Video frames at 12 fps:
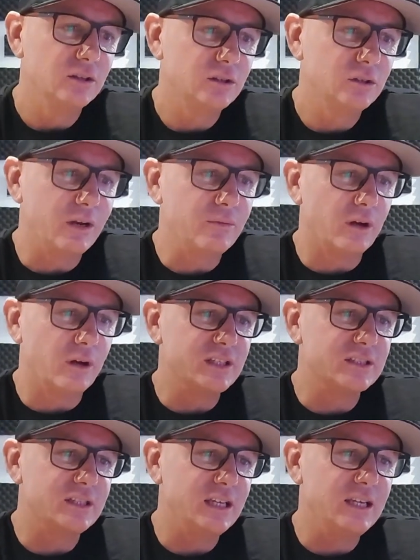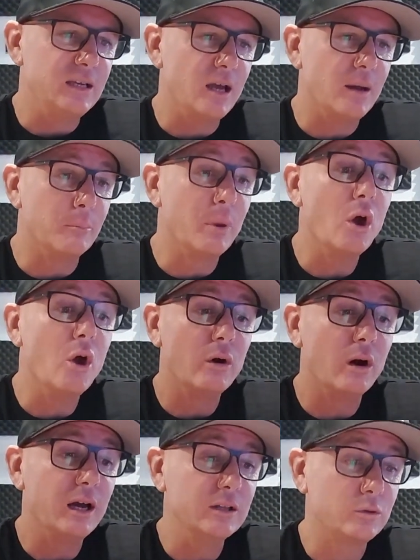2560 per
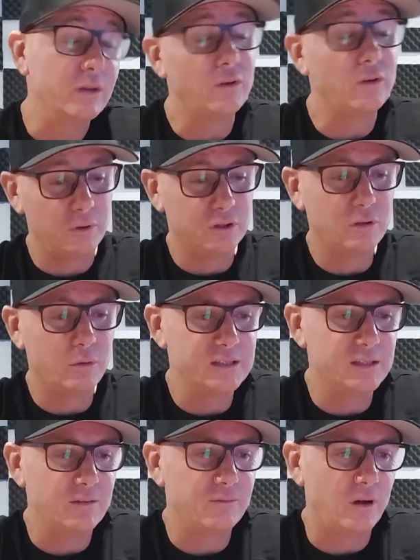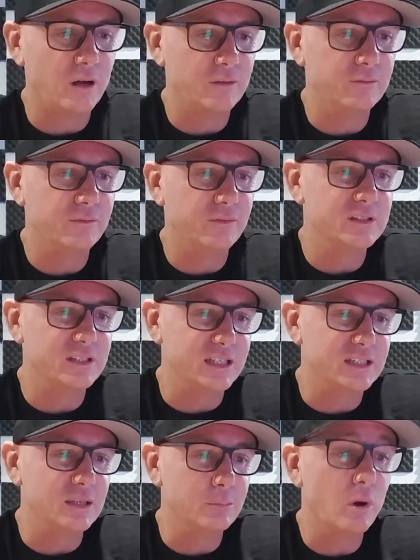eye, 25 by
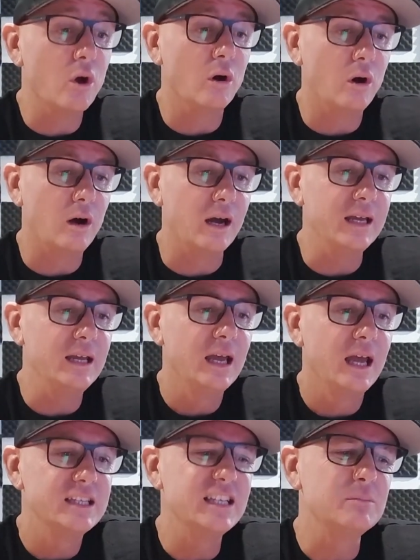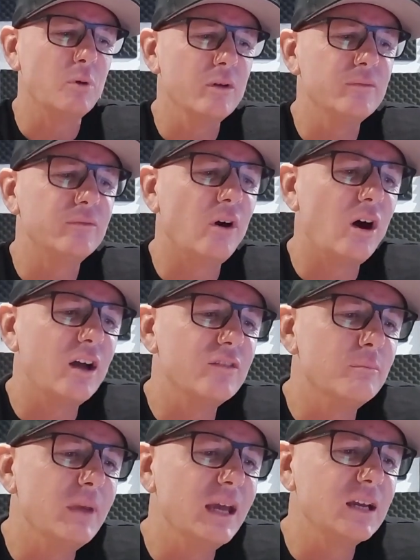2560 per eye, 6.5
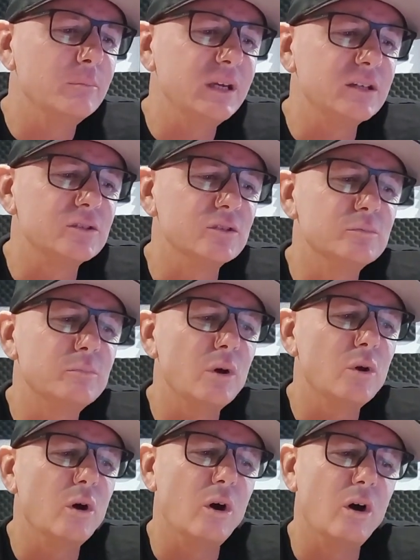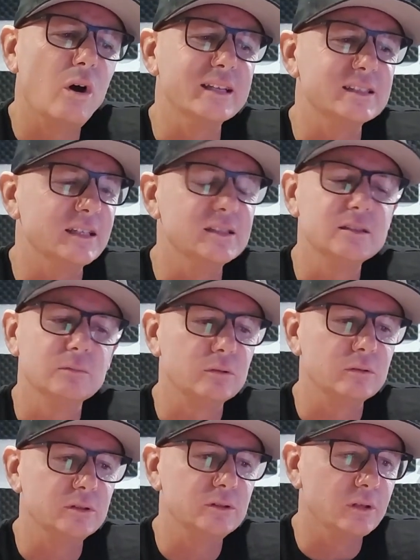megapixels per eye, it says. I'm not
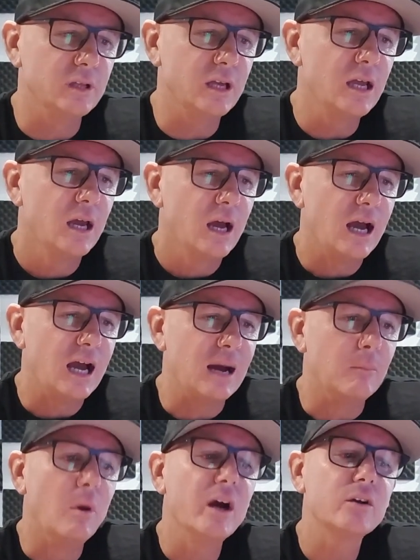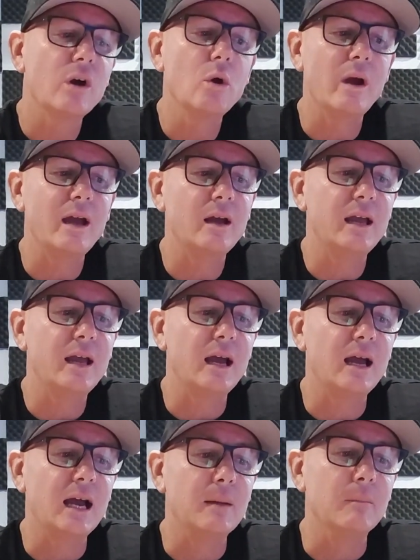really sure there. Micro
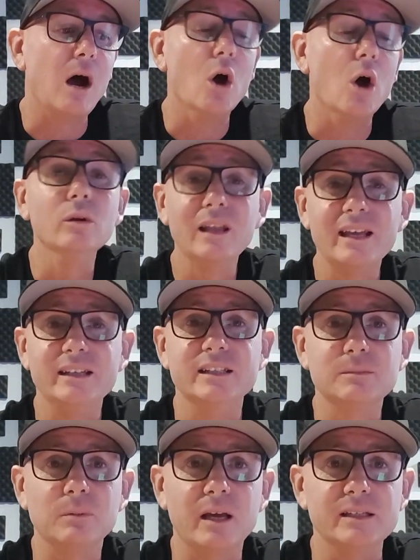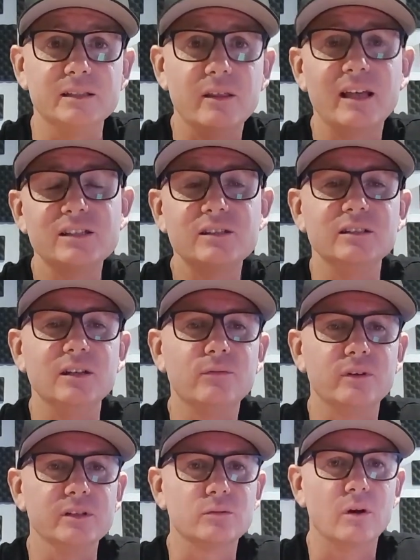OLED displays. So that's the
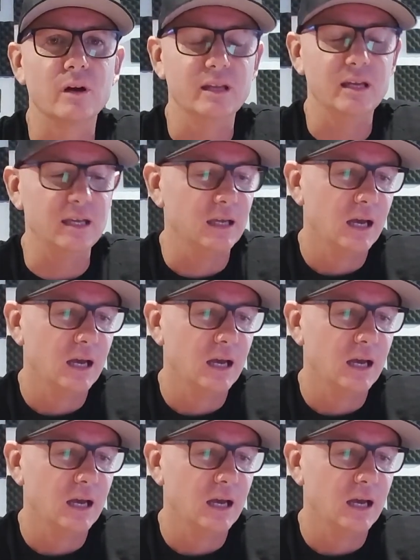difference right there.